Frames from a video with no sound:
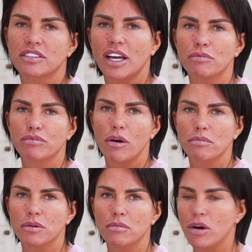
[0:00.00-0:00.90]
the same
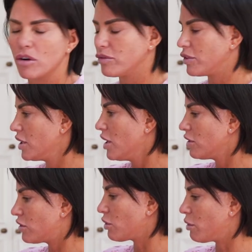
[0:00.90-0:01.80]
problem of
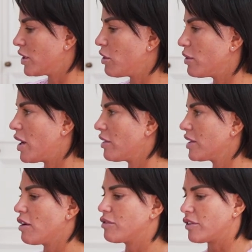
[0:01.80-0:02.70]
sorting it all out
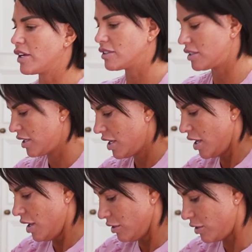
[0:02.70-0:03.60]
the other end.
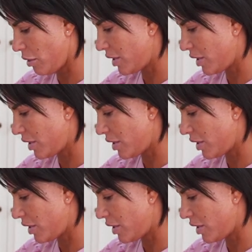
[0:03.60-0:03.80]
So